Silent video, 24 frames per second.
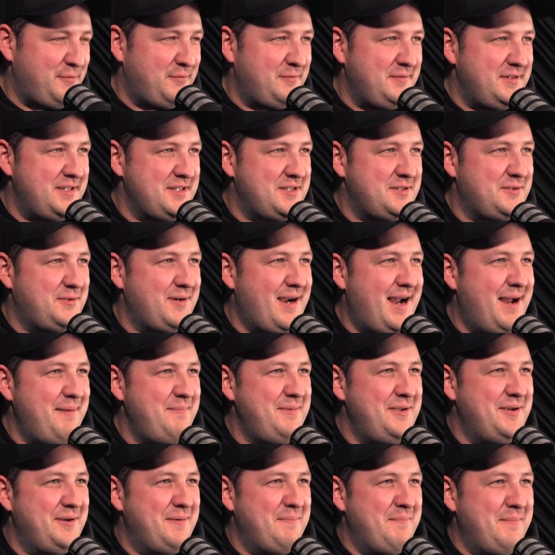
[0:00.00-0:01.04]
Describe
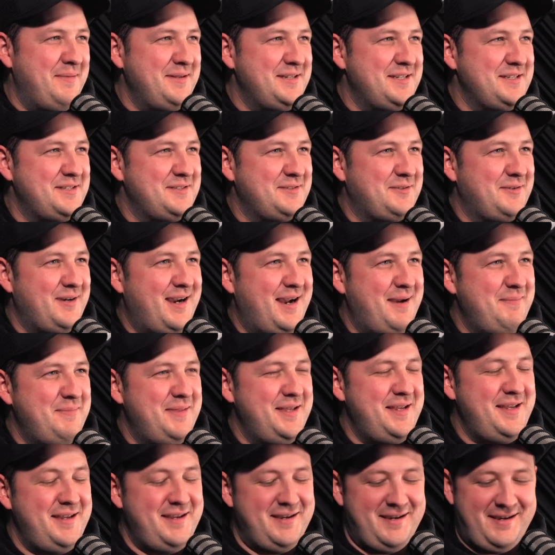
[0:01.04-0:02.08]

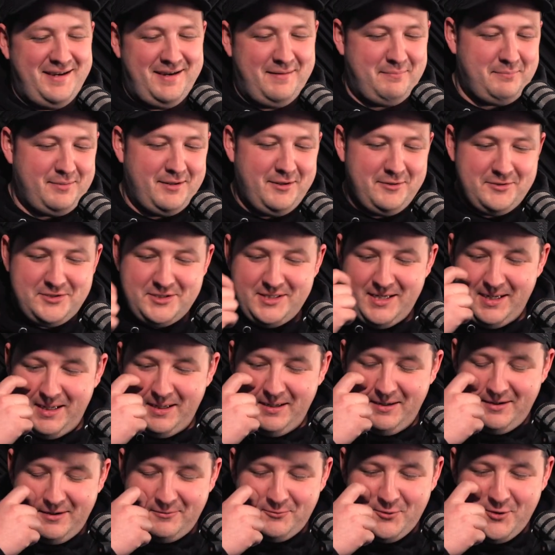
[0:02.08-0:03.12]
the approach that
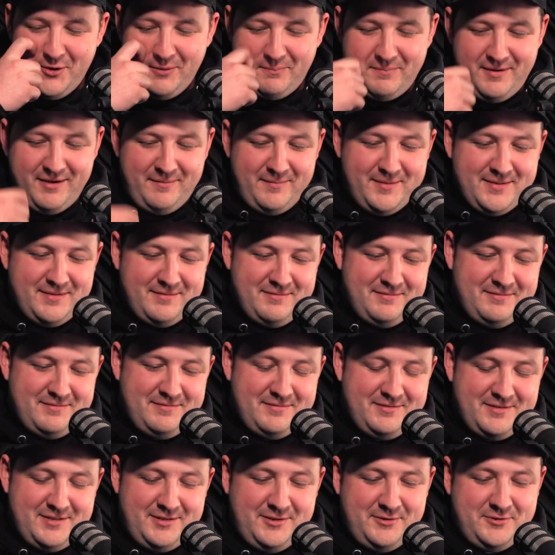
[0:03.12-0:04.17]
Royal Pavement
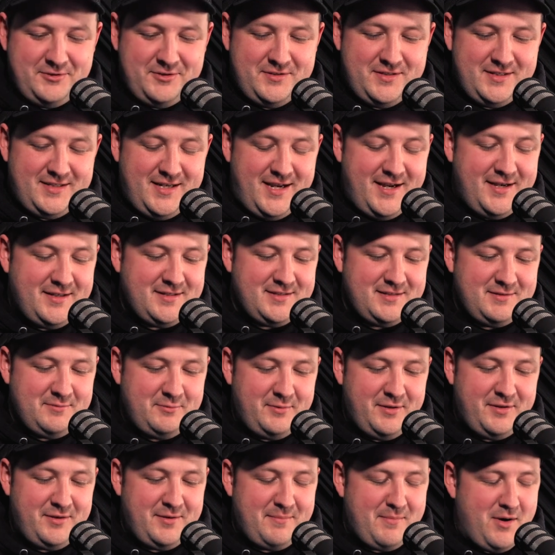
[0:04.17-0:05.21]
Solutions takes
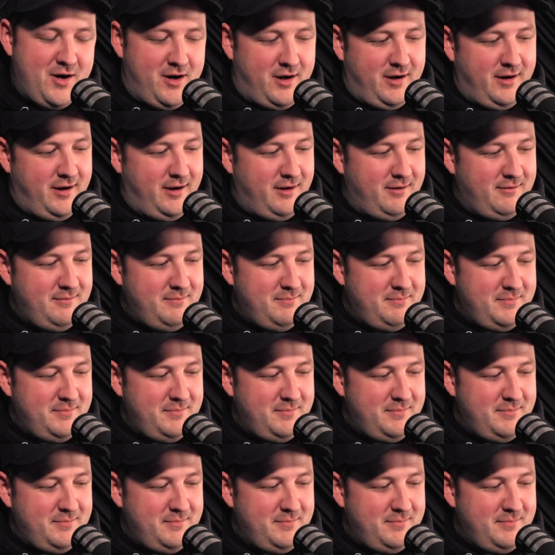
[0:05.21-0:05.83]
with their marketing,